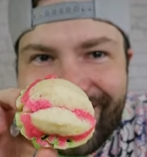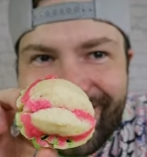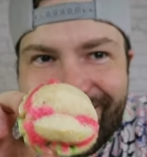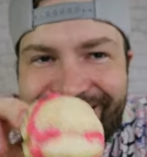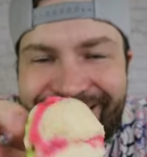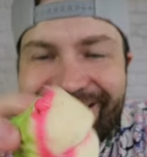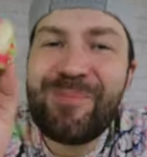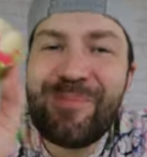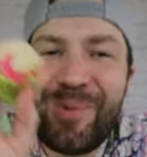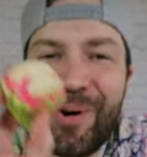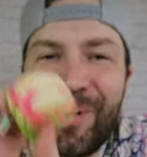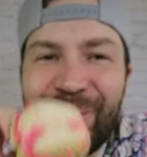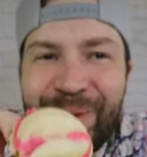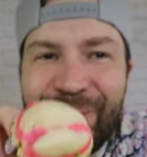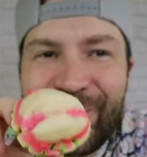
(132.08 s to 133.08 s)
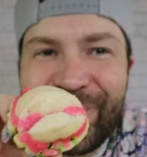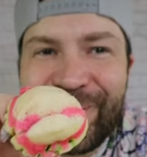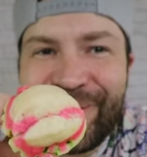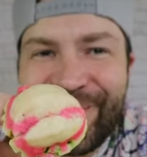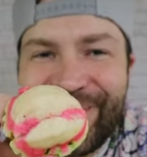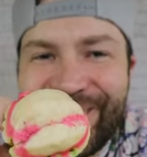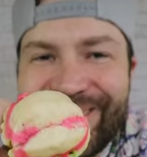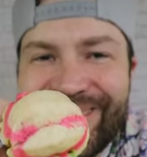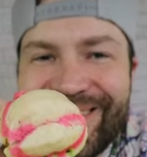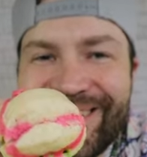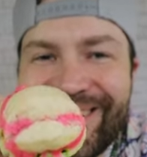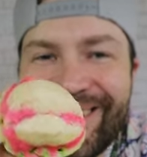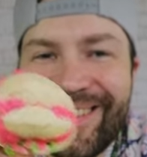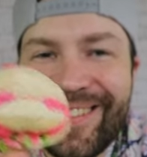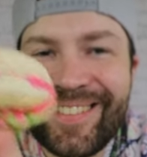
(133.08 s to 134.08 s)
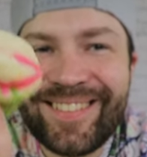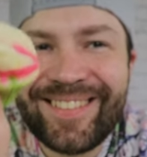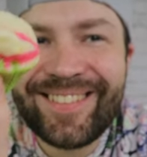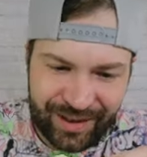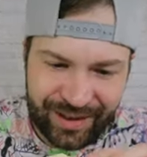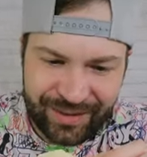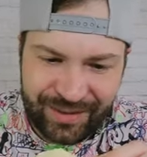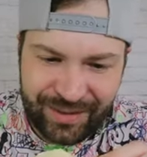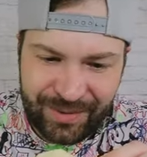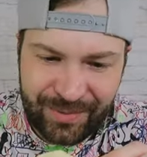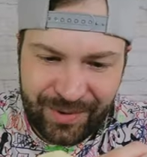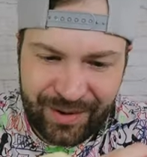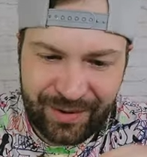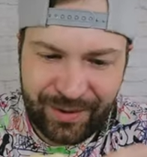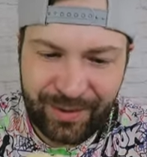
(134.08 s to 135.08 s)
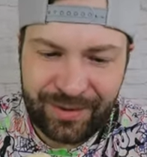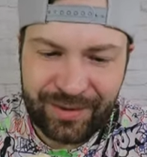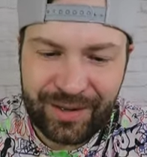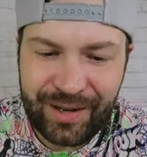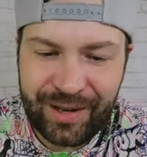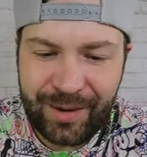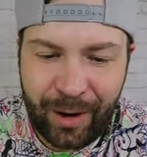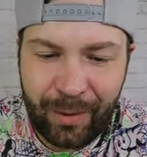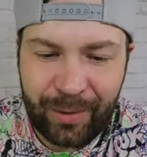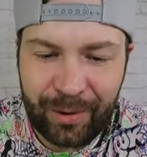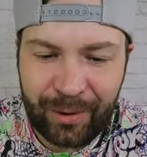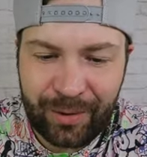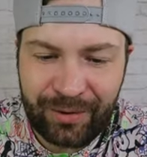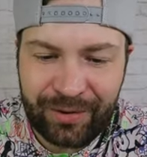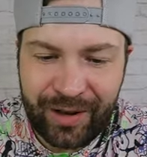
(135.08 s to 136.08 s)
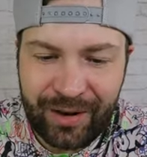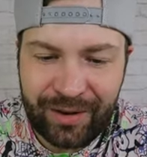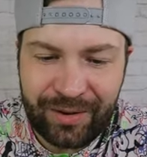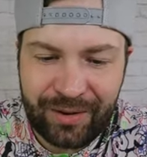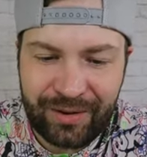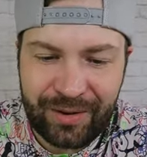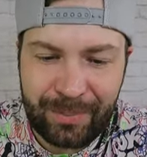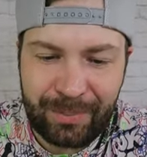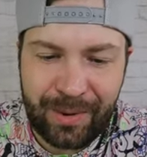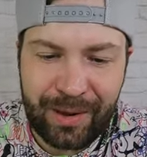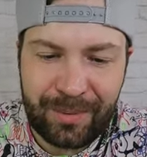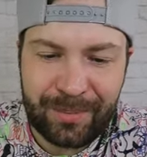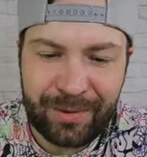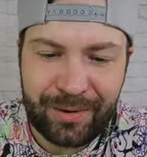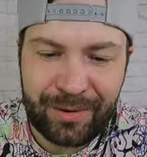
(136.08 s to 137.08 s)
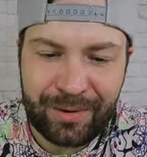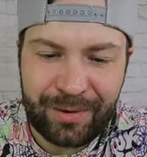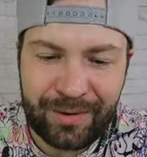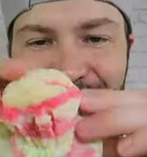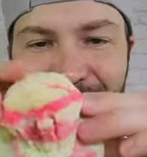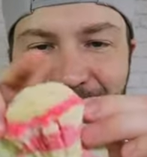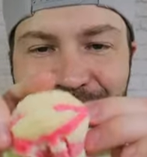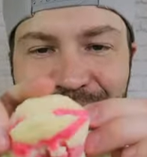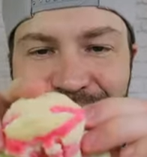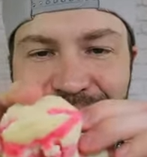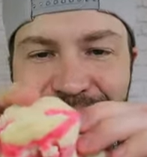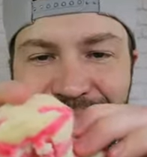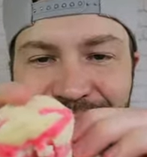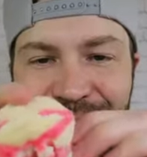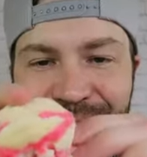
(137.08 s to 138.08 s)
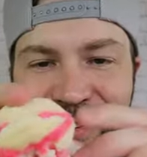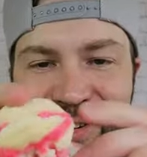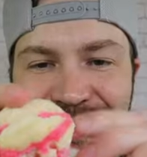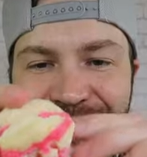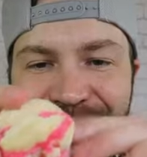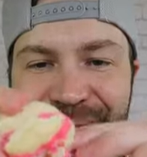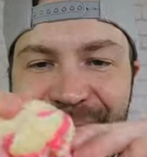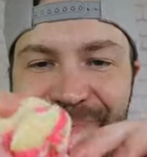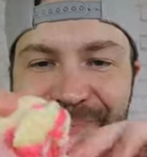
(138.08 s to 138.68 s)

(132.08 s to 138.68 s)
Kukus. Bolu Kukus. I just want to see how it looks under the paper. Two different colors.